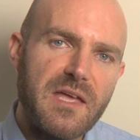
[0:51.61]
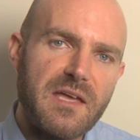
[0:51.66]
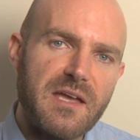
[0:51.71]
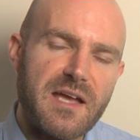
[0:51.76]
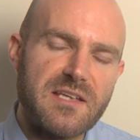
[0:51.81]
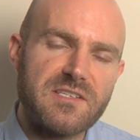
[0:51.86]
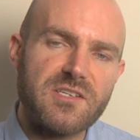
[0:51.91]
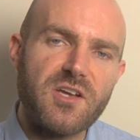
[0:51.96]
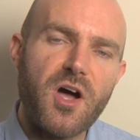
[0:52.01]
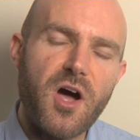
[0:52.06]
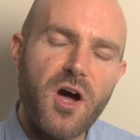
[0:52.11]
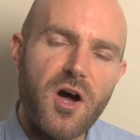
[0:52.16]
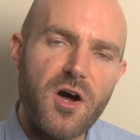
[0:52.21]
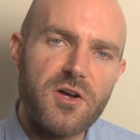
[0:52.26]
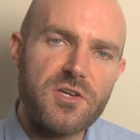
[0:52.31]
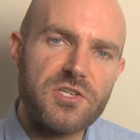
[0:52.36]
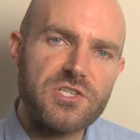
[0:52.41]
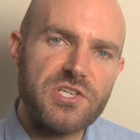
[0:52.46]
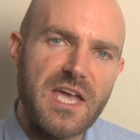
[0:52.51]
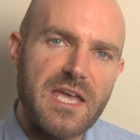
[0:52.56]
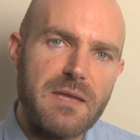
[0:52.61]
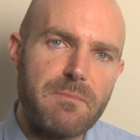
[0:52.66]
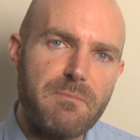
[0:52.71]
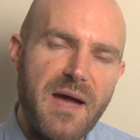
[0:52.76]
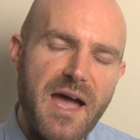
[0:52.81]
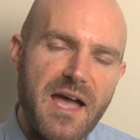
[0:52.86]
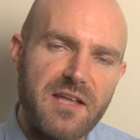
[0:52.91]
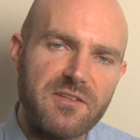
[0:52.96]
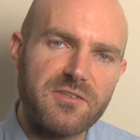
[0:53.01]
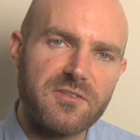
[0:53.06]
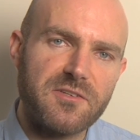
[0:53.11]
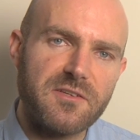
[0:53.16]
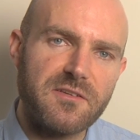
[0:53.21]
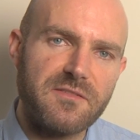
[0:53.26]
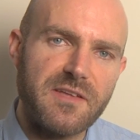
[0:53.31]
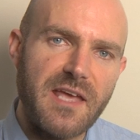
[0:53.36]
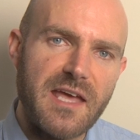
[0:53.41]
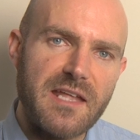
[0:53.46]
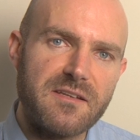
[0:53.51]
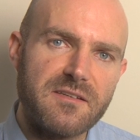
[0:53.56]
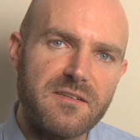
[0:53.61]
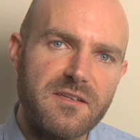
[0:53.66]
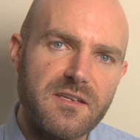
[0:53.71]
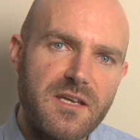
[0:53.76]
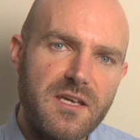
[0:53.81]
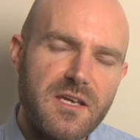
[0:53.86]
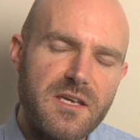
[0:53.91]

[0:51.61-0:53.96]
has a heart-shaped pattern at the end.